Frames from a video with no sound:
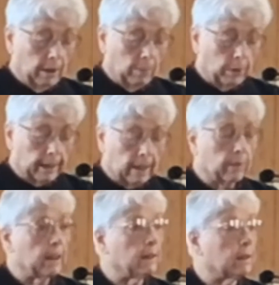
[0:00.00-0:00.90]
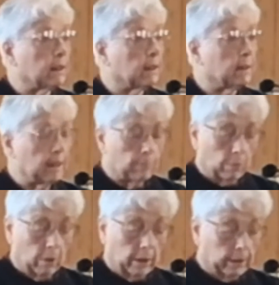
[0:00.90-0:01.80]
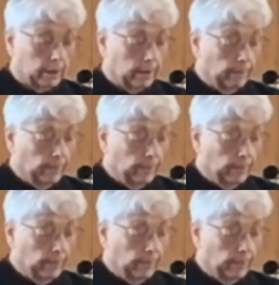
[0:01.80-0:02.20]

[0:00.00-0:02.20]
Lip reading: "Put out into the deep water